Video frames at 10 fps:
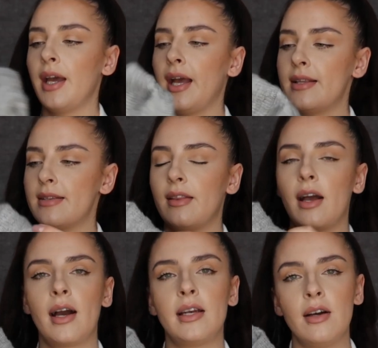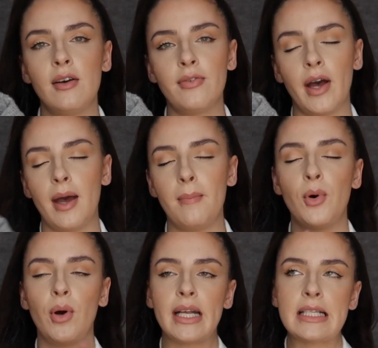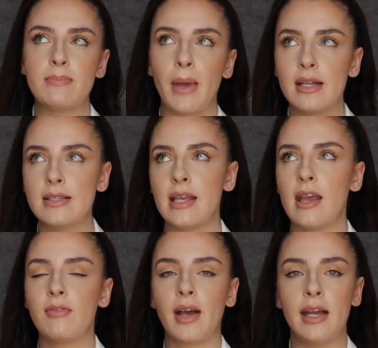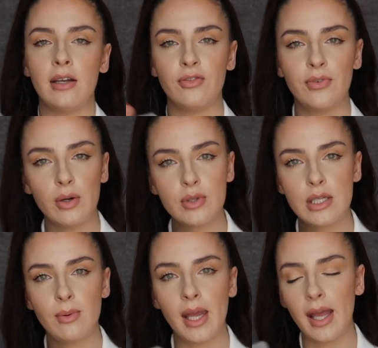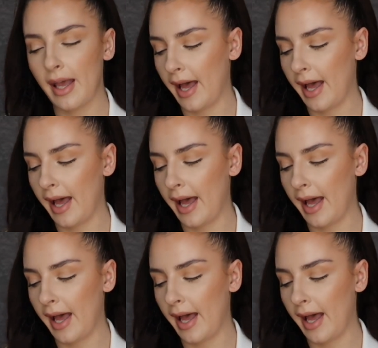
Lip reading: It's that kind of more expensive kind of feel to it,